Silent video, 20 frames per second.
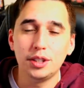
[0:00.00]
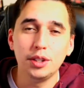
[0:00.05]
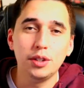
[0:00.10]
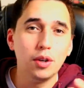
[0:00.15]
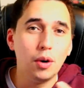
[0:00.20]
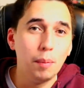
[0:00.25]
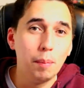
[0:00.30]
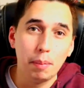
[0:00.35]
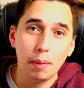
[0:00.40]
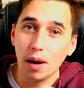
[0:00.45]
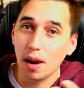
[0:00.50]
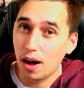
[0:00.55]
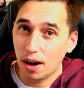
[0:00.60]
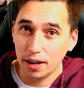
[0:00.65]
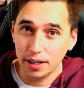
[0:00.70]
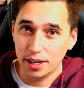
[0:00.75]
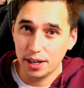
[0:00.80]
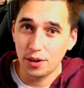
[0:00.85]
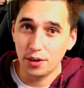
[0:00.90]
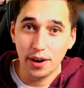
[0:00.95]
you don't
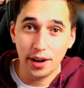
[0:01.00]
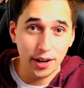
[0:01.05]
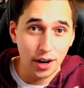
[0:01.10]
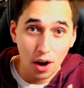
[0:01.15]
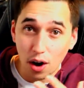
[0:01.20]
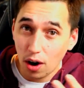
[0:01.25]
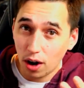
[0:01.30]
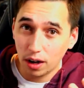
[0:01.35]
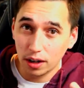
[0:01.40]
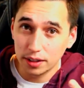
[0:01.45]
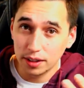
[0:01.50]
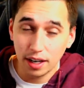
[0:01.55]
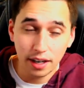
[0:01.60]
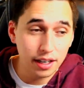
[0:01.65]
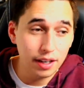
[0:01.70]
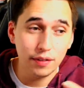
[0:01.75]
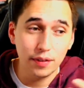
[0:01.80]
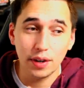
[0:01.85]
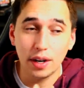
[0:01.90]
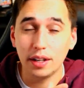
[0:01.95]
belong here at all, not
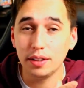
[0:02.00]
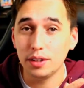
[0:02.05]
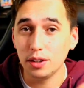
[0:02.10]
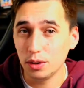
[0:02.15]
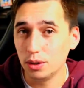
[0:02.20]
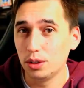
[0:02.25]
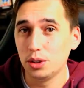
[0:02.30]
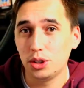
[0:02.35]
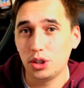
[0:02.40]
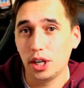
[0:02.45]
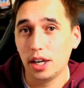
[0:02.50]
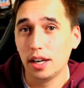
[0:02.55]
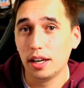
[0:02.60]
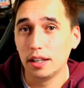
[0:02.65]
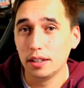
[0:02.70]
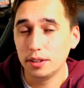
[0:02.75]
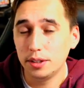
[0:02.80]
even on the other channel.